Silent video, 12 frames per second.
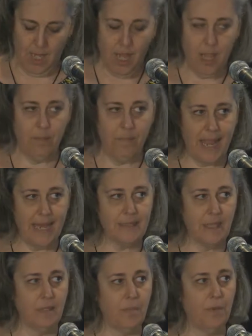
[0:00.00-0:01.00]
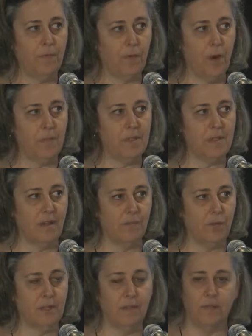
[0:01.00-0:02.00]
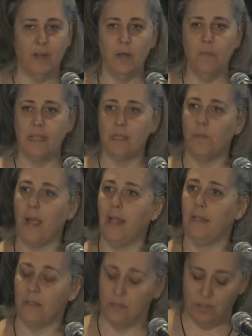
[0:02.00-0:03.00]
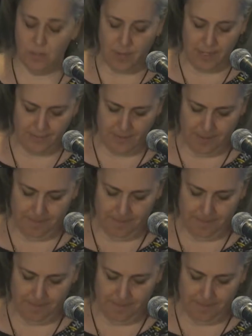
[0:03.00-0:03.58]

based on the performance of what the very best pilots do out there.